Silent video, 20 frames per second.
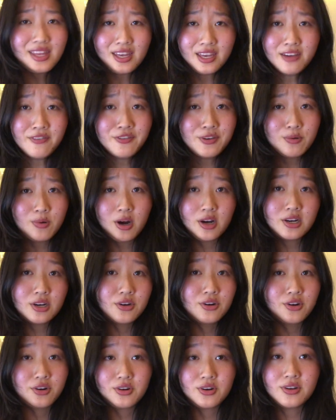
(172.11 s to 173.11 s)
if you are a
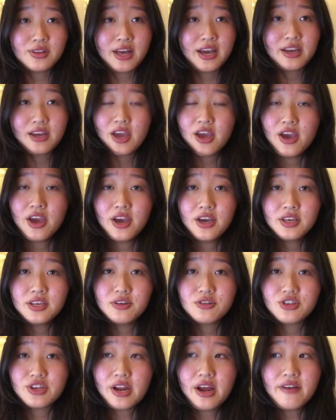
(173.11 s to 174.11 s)
girl, like
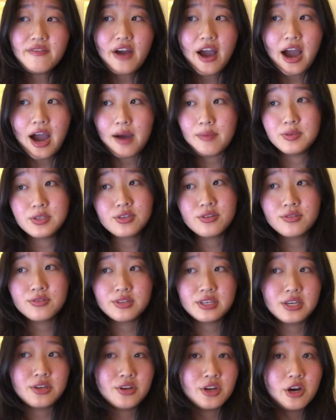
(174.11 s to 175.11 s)
you should have
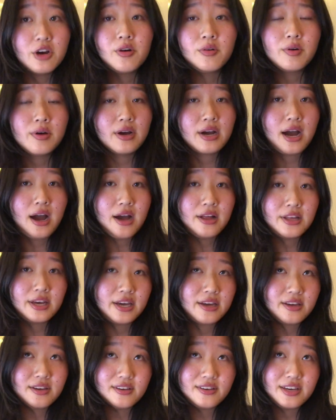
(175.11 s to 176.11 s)
absolutely no
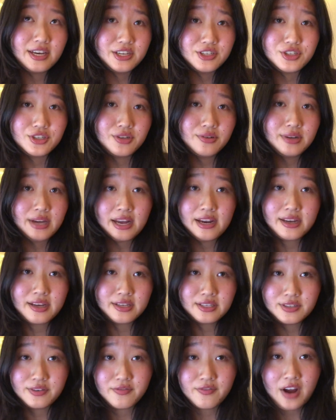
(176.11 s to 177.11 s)
like issue getting
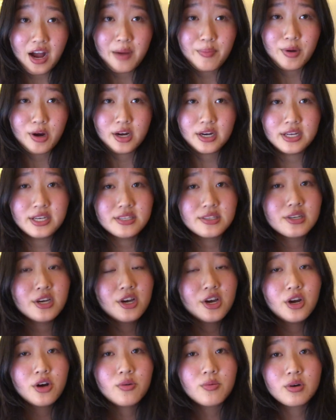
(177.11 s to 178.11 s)
into frat parties.
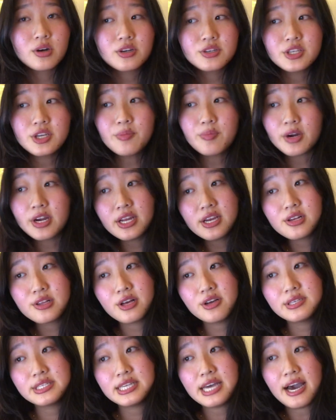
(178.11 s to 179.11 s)
We're also pretty
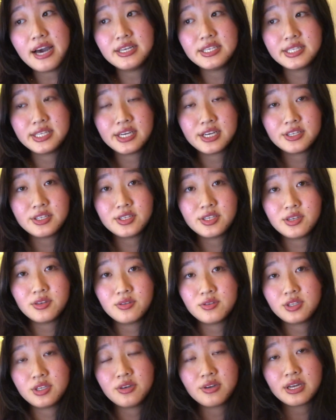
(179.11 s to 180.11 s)
close to
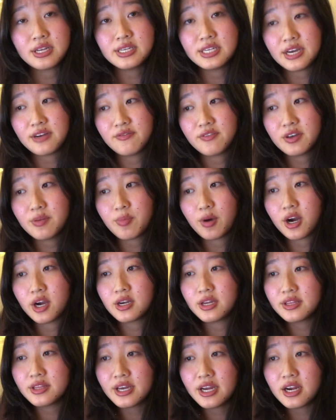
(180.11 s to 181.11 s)
SDSU, so you can definitely
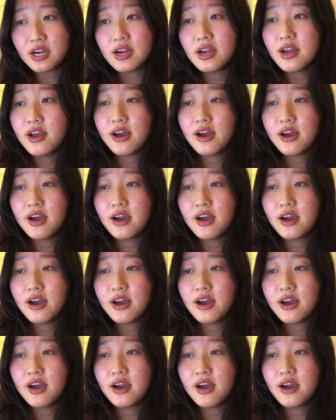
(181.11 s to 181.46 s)
party there.